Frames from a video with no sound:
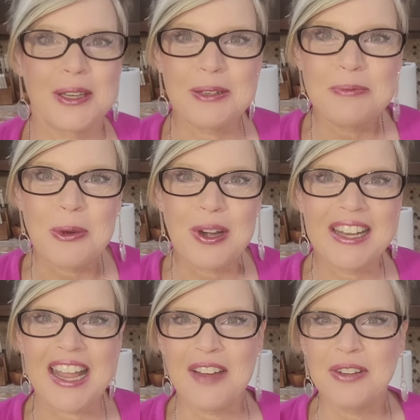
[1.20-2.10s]
Good
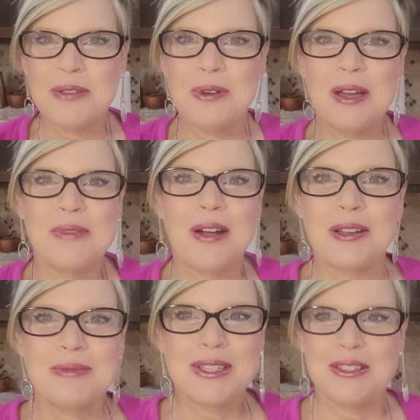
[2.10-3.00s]
morning, everyone.
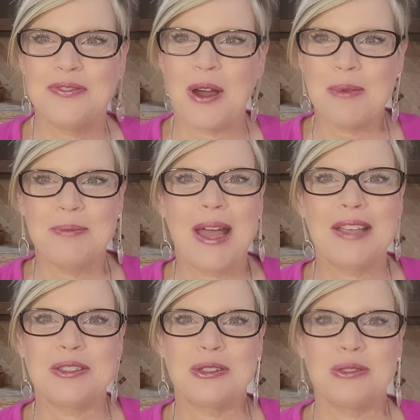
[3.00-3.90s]
Welcome to the Farming
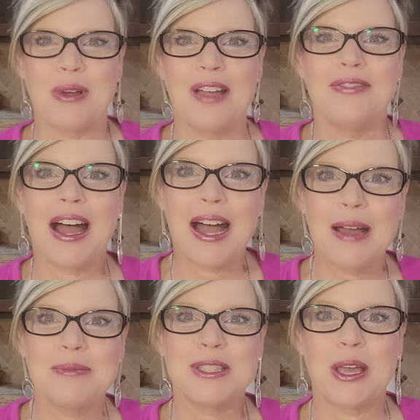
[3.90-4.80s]
Pastor's Wife.
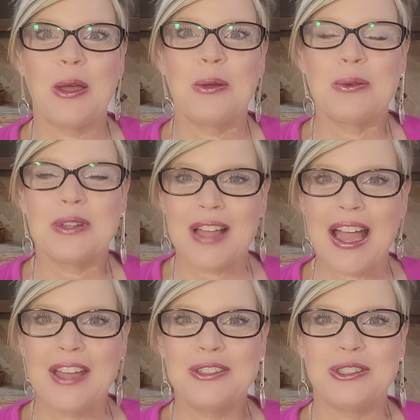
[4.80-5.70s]
I'm so
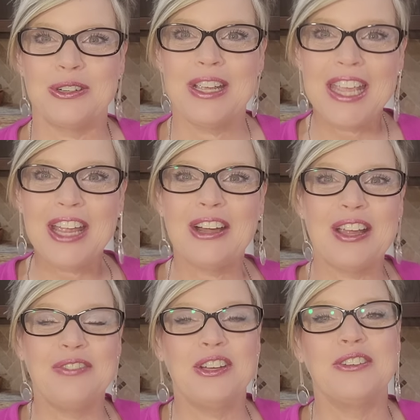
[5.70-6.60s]
glad you're here.
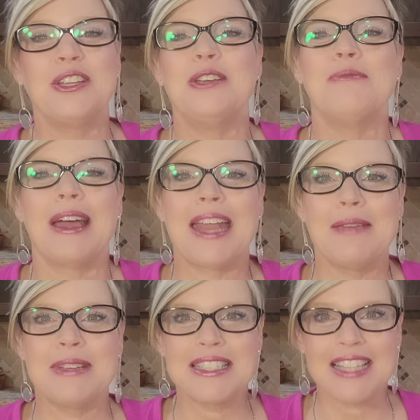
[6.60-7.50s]
If you're new, my
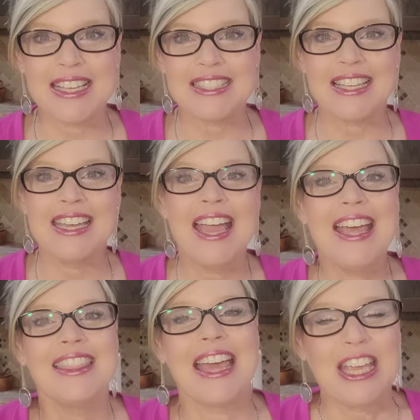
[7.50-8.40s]
name is Leslie.
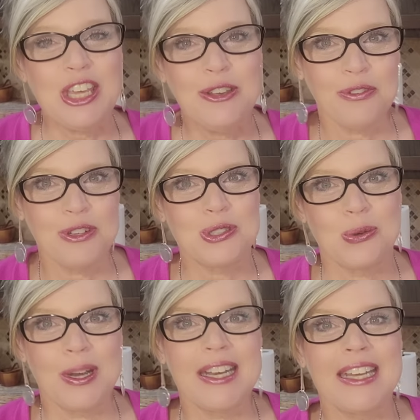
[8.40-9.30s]
Thank you for
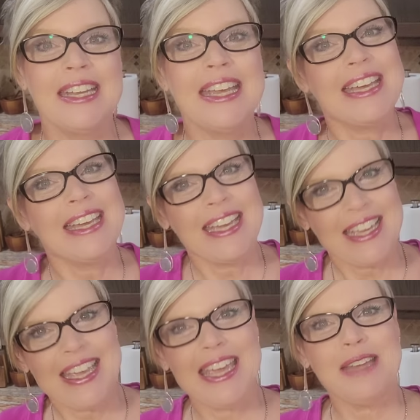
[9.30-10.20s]
joining
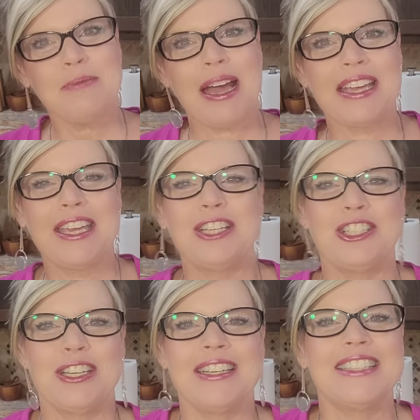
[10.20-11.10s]
in my
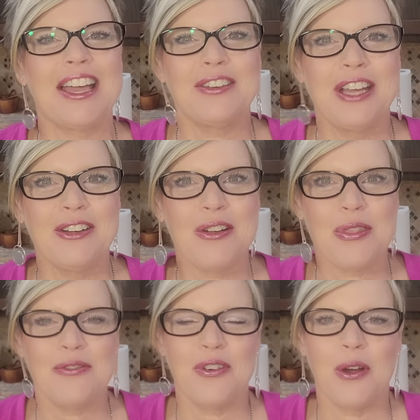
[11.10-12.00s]
kitchen down here
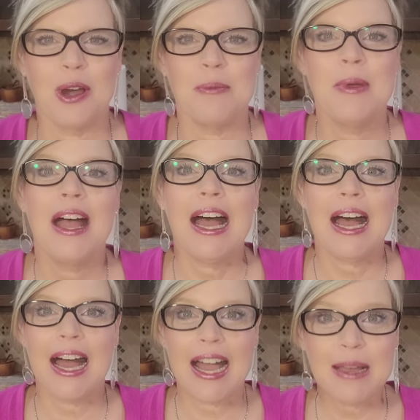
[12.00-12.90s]
on the farm.
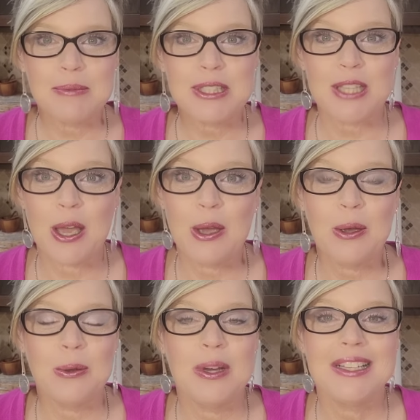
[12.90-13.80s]
I am
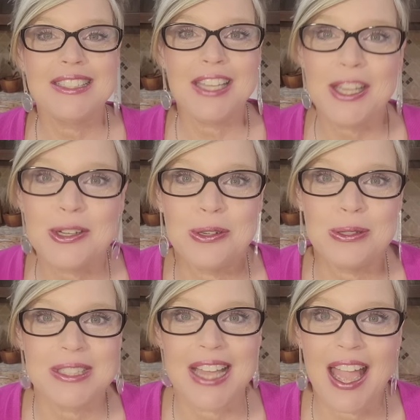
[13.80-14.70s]
so
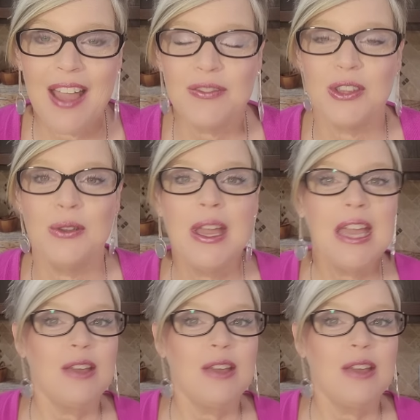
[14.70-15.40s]
tickled to have you.